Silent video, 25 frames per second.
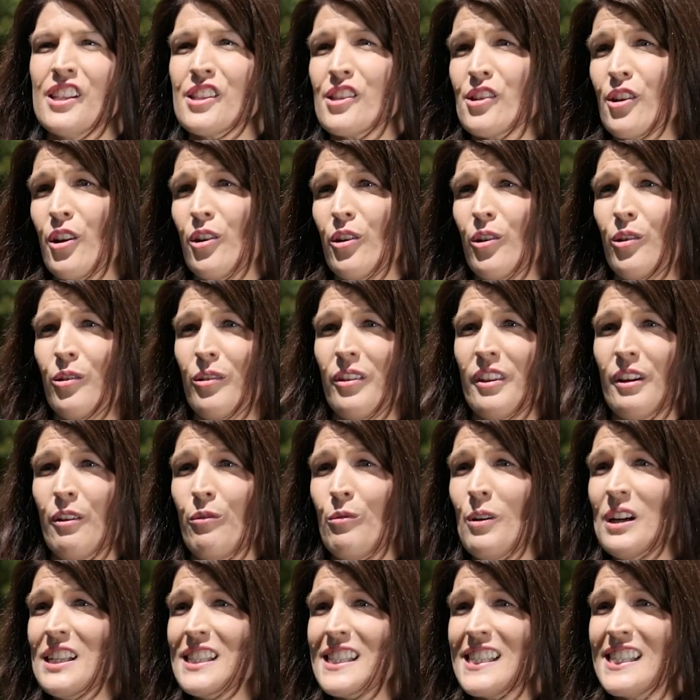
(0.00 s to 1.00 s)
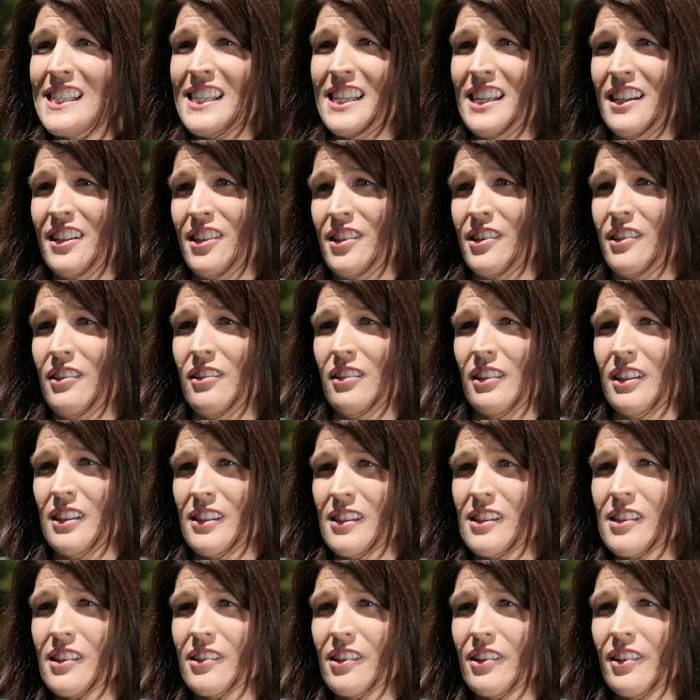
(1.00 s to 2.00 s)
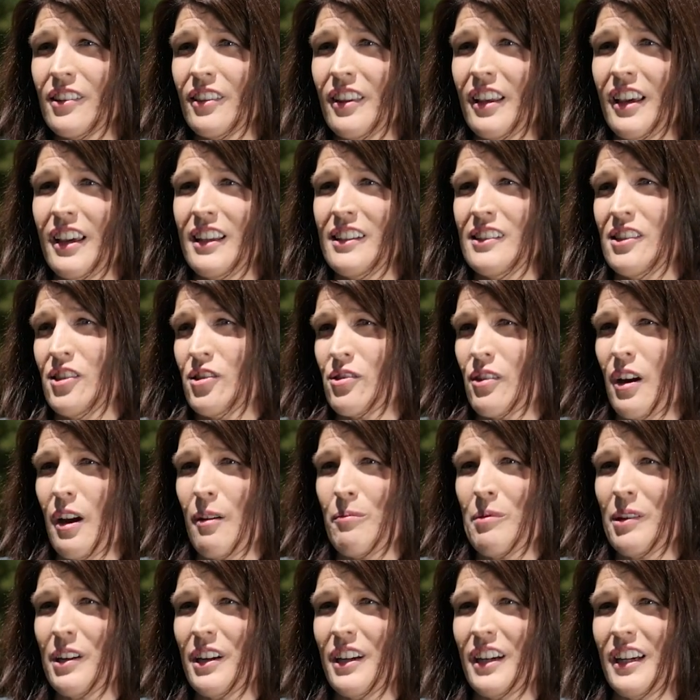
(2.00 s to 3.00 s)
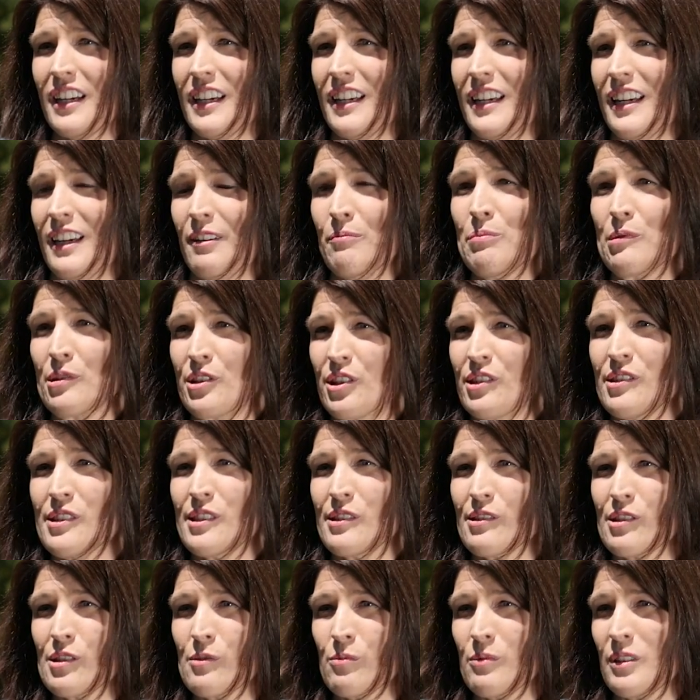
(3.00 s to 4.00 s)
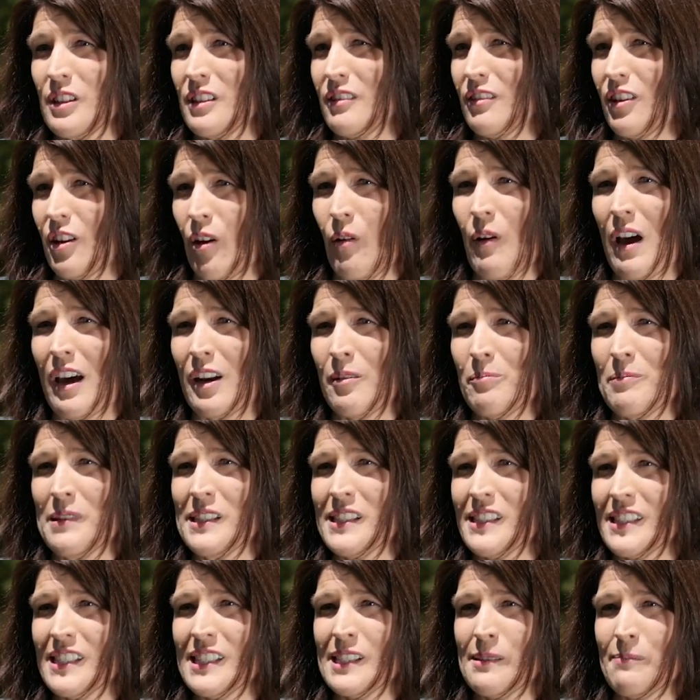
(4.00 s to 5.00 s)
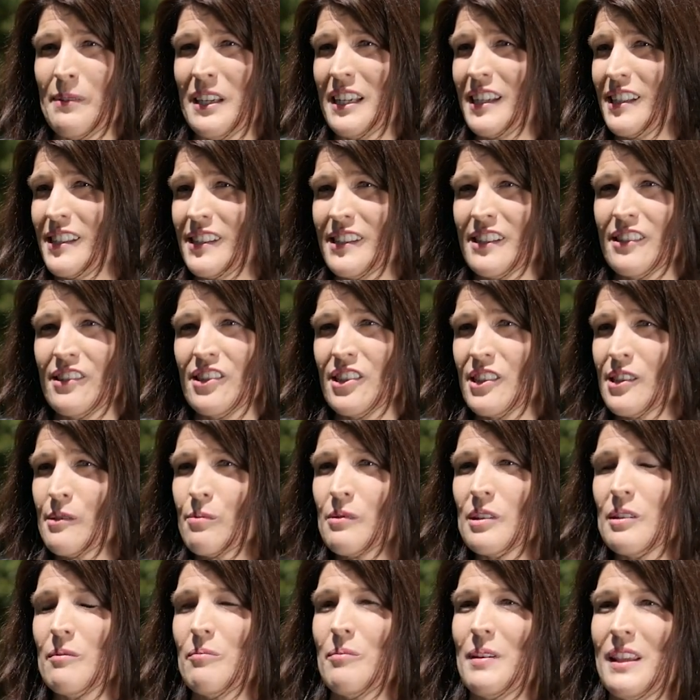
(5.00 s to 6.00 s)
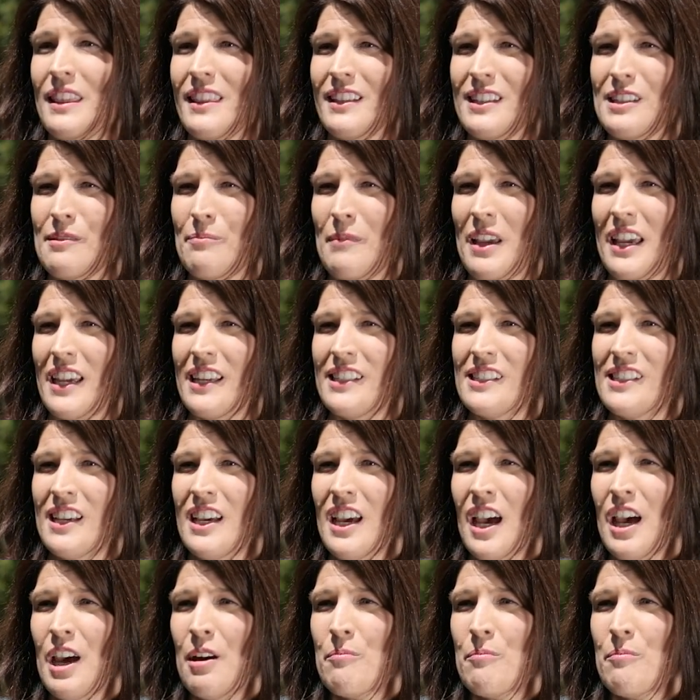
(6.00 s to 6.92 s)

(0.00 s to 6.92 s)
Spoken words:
So there was initial concern that strawberry producers would go out of business because there just wouldn't be the demand.